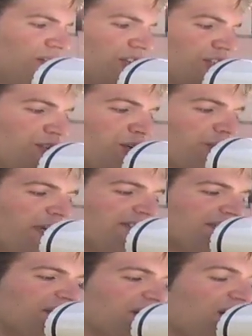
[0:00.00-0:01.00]
The true
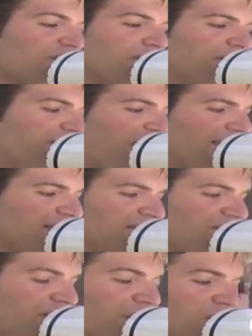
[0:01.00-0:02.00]
reason the government finds
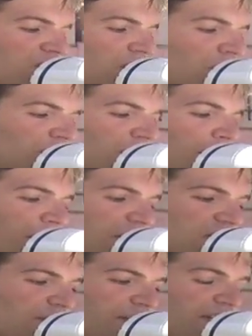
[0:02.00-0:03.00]
this video so
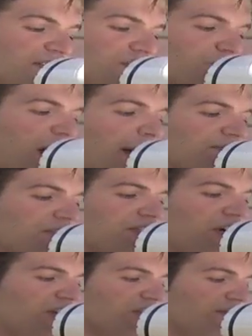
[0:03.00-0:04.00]
troubling is because it drops the
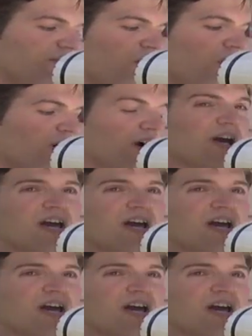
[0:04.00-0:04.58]
curtain of war